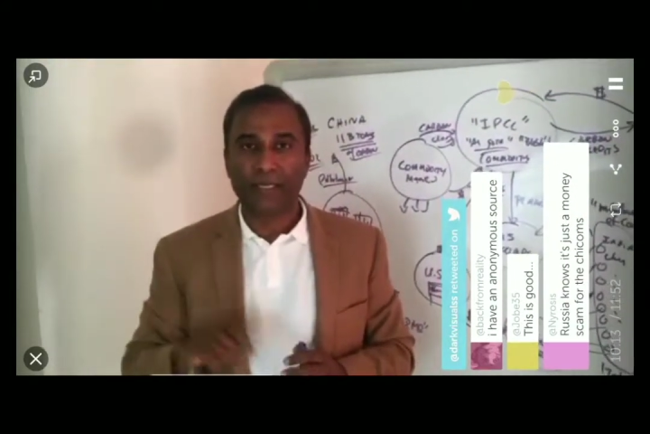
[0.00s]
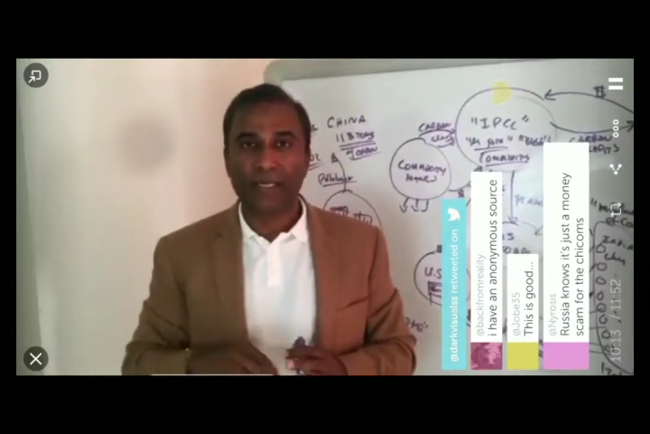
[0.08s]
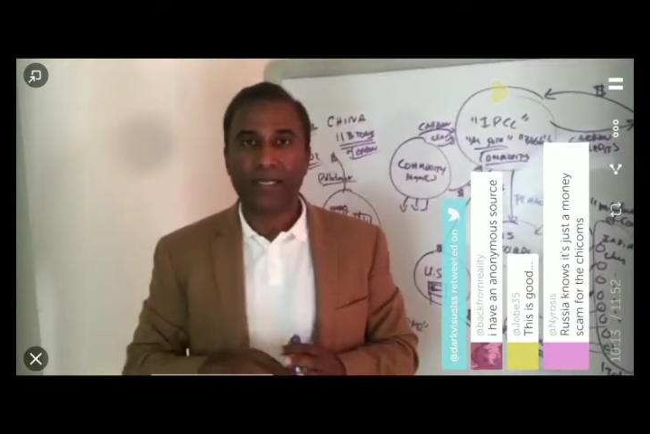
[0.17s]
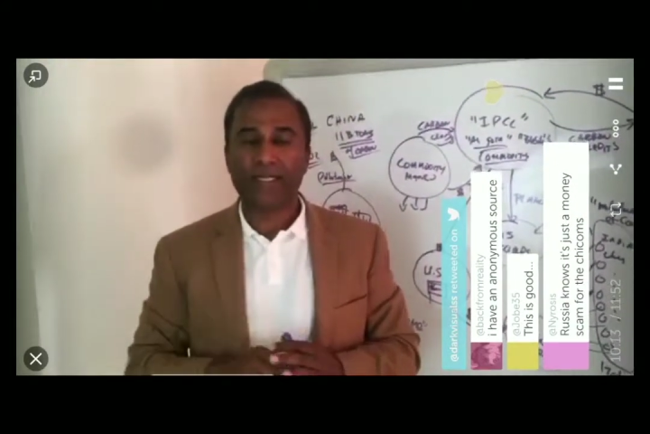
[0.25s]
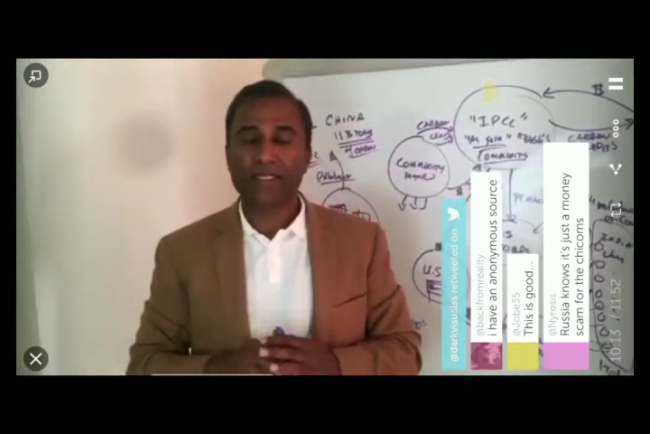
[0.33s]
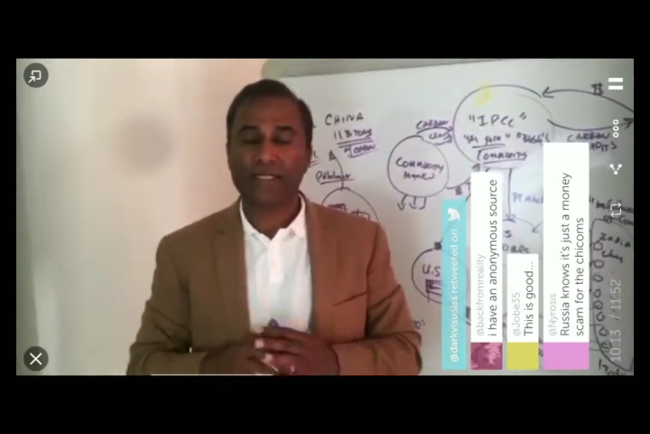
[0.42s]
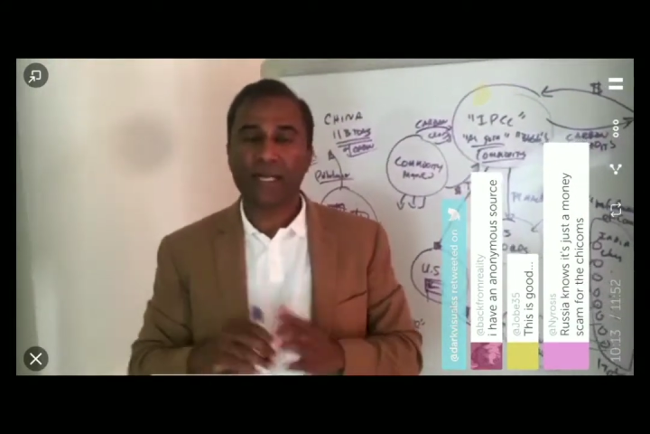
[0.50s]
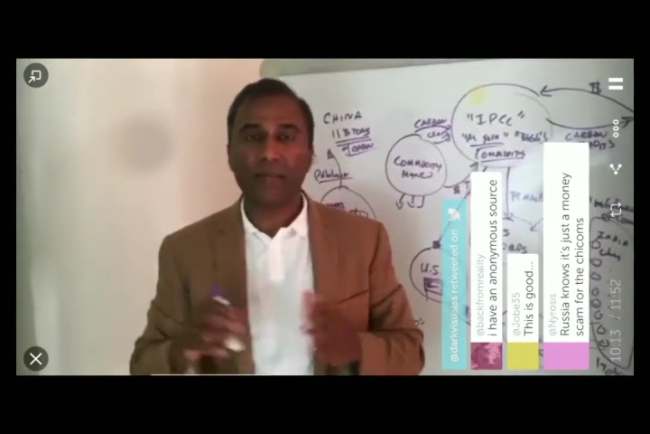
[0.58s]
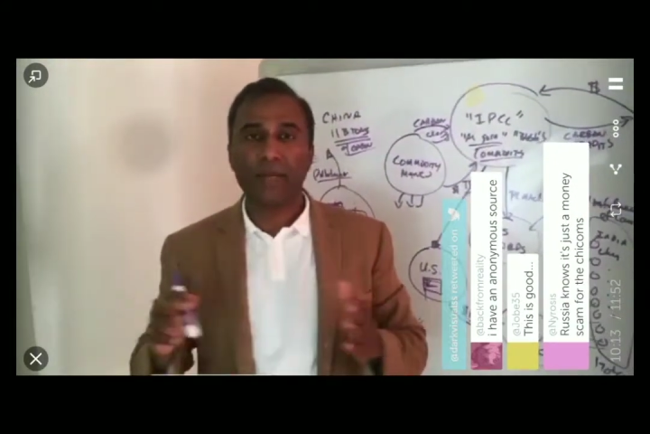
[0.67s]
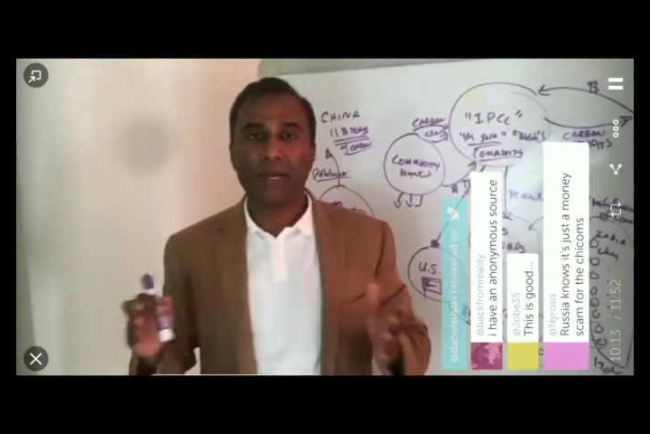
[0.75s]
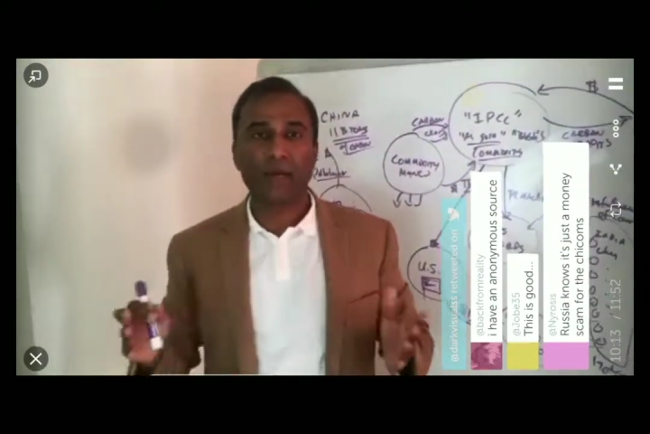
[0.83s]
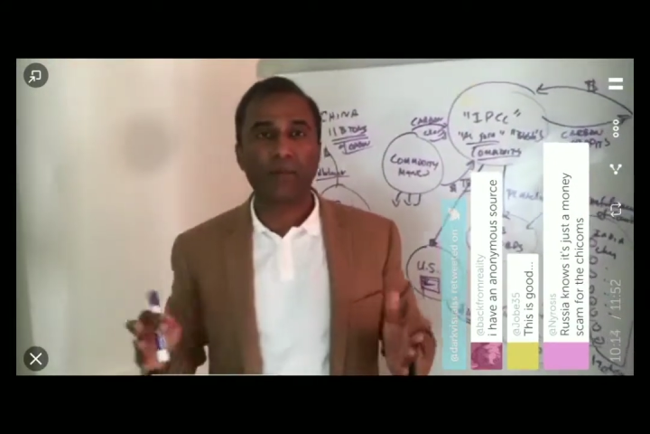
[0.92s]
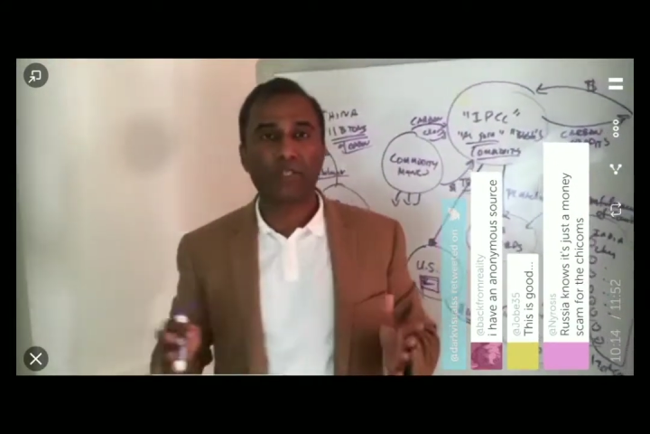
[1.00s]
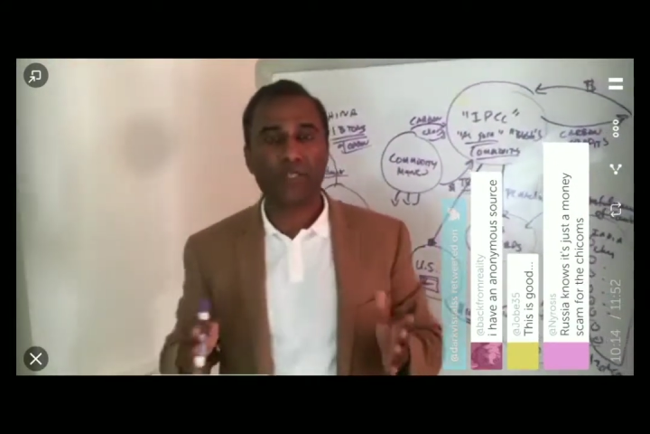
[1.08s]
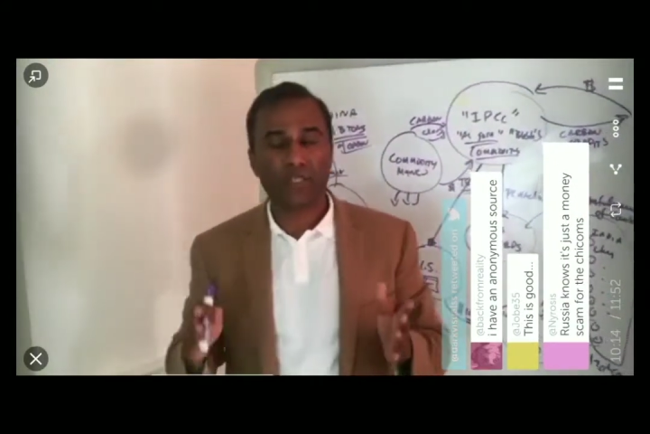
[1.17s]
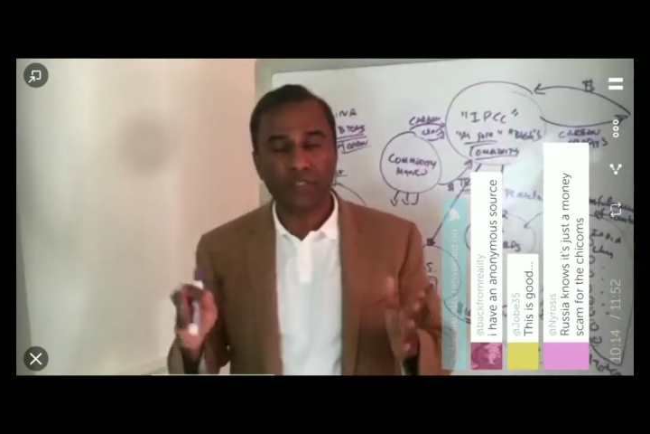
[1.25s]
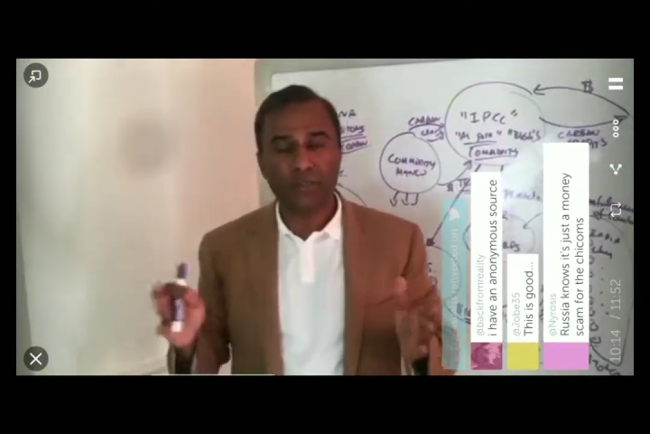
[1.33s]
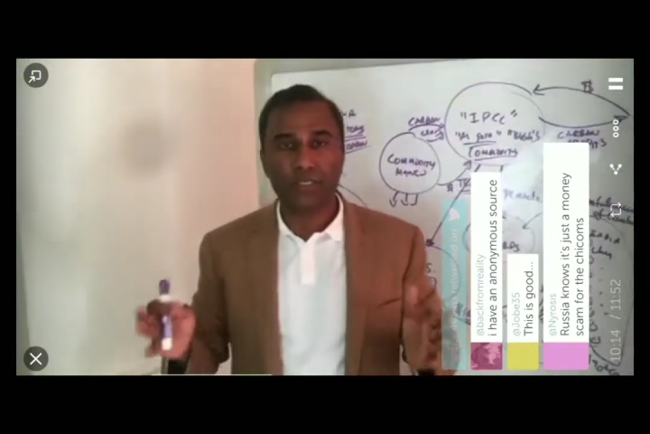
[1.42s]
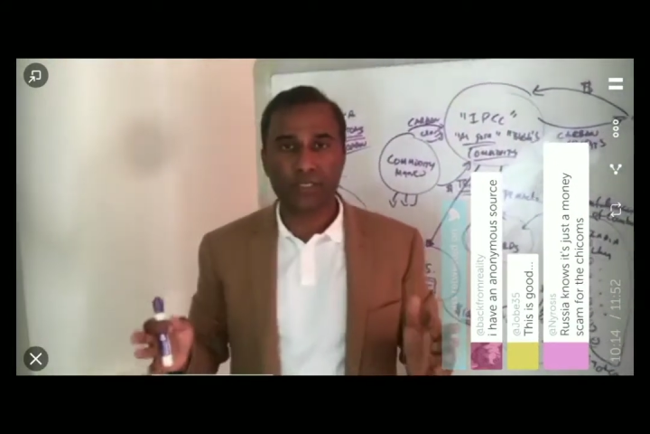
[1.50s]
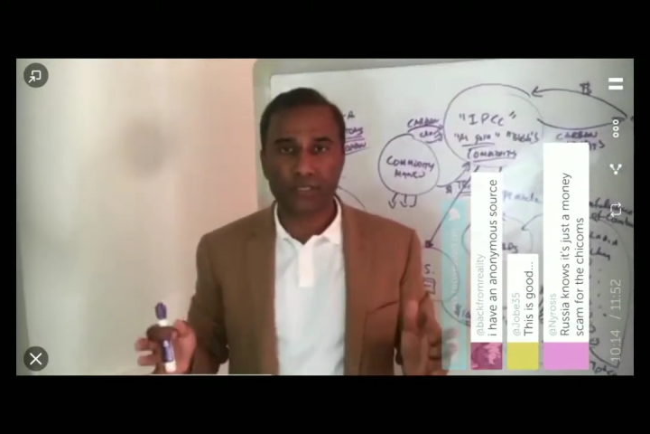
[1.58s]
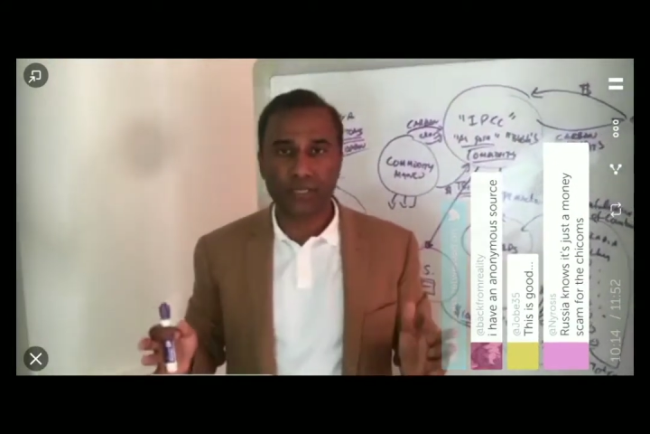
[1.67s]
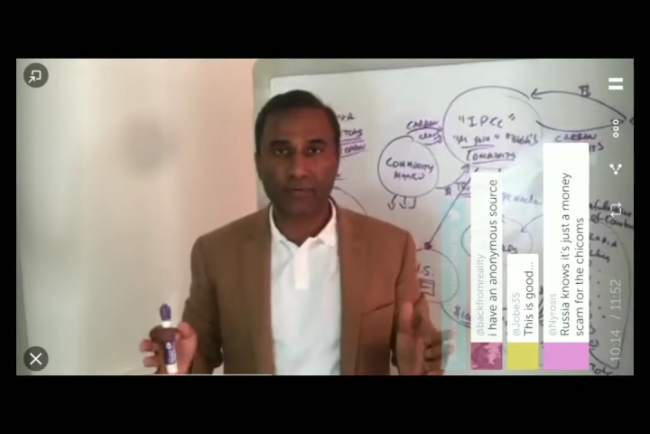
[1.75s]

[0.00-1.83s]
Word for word: And somehow, mysteriously,